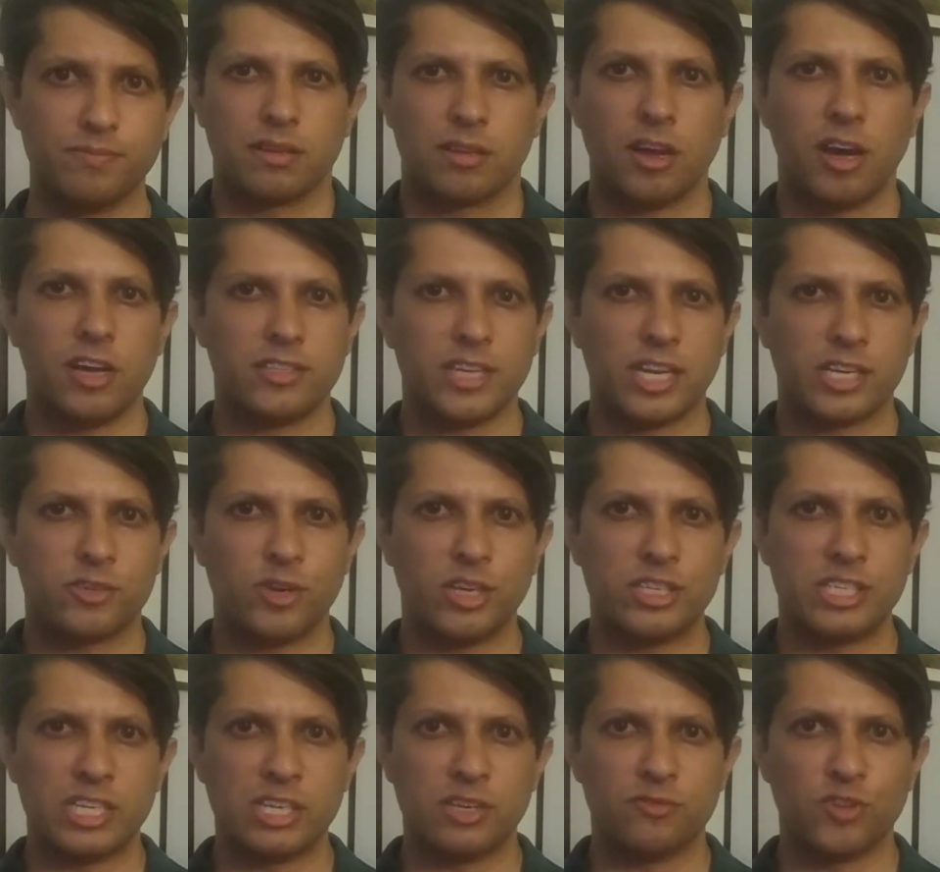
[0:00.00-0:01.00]
Contact
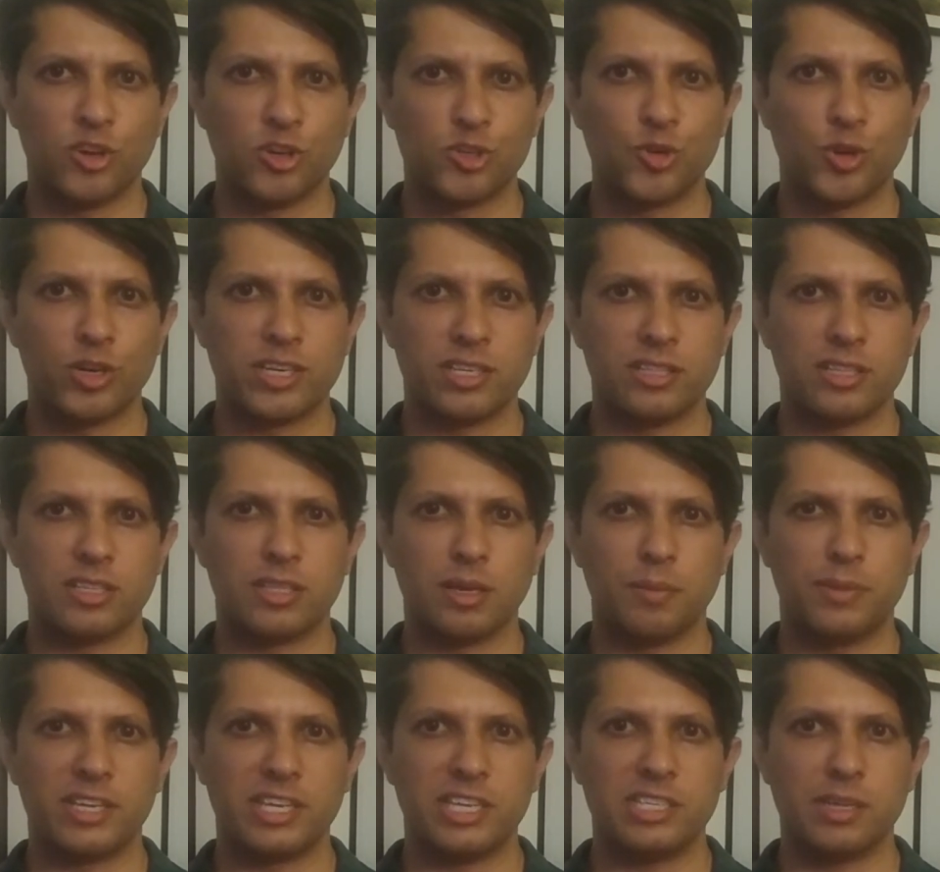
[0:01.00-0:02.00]
tracing of those who attend the
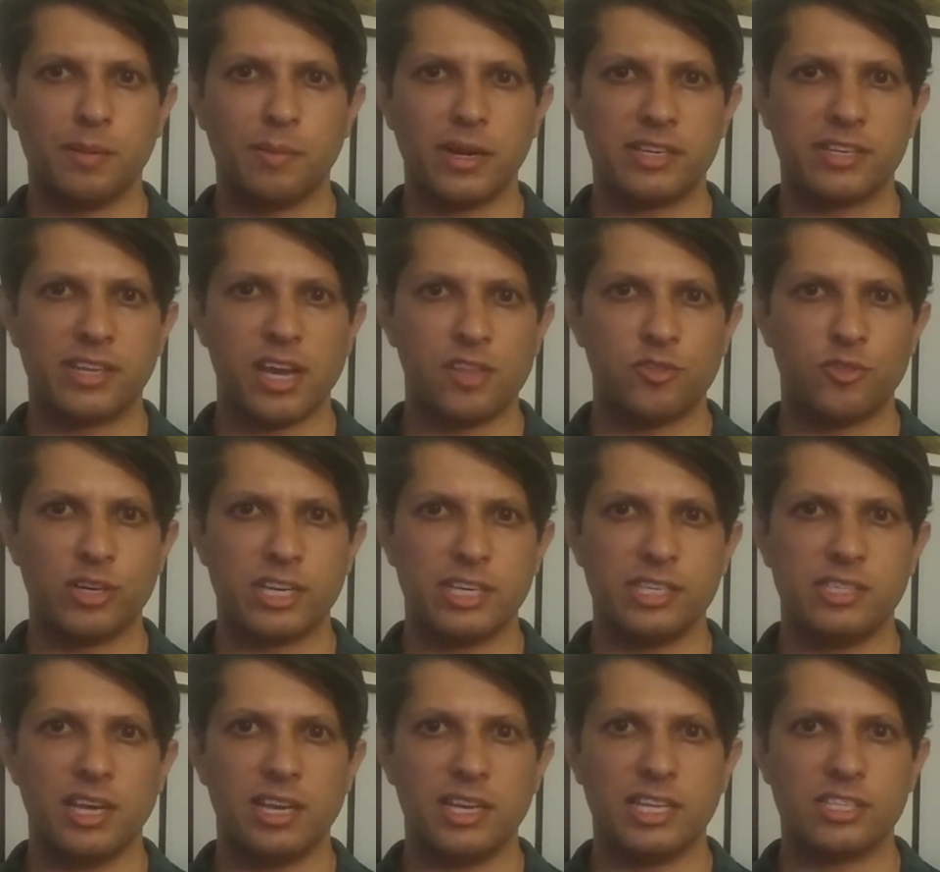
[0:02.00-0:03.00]
Tablighi Jamaat gathering
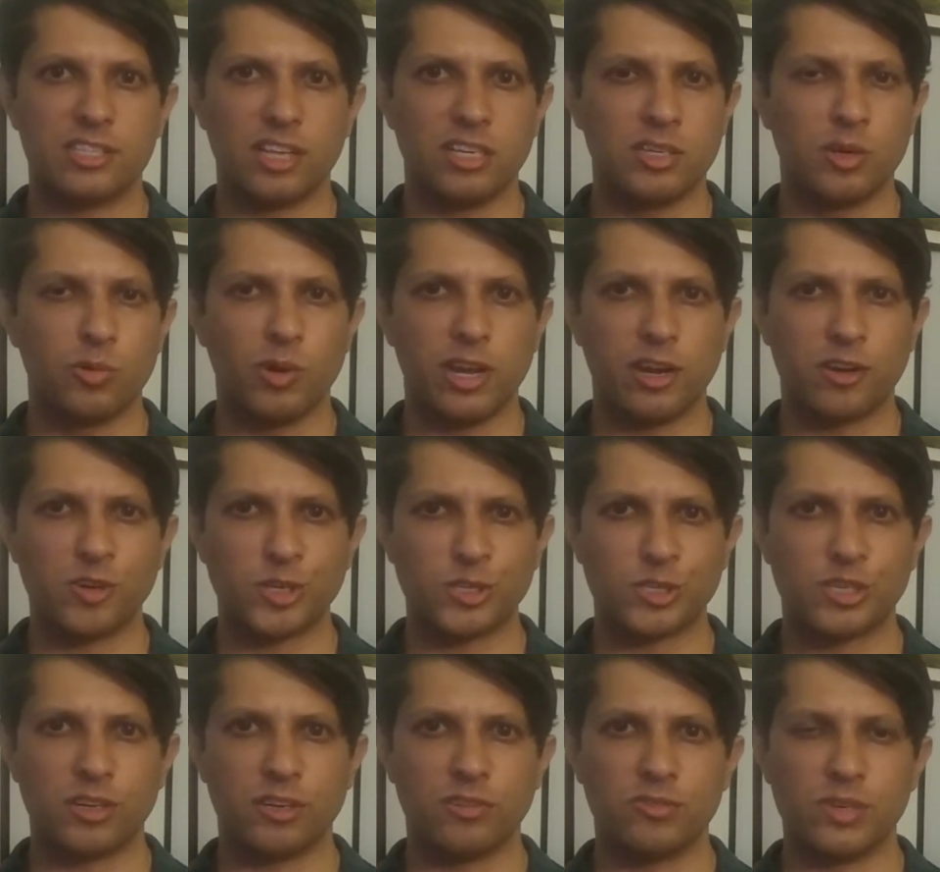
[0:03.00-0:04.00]
in Delhi is underway across
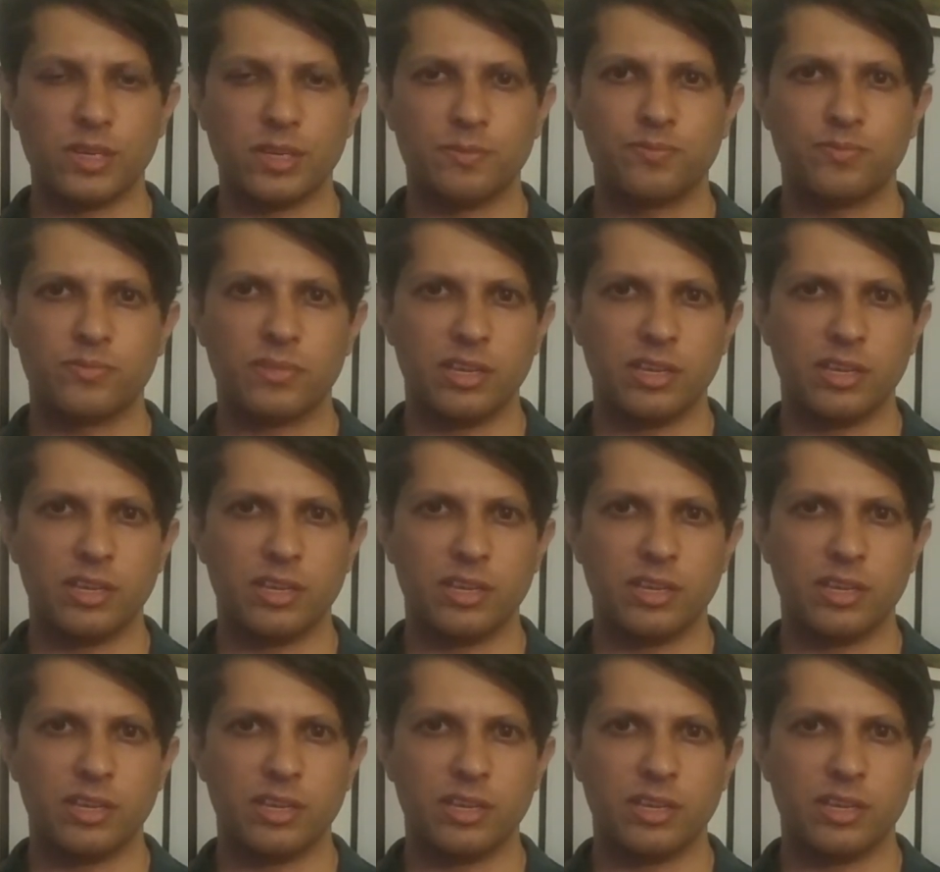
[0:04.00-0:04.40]
the country.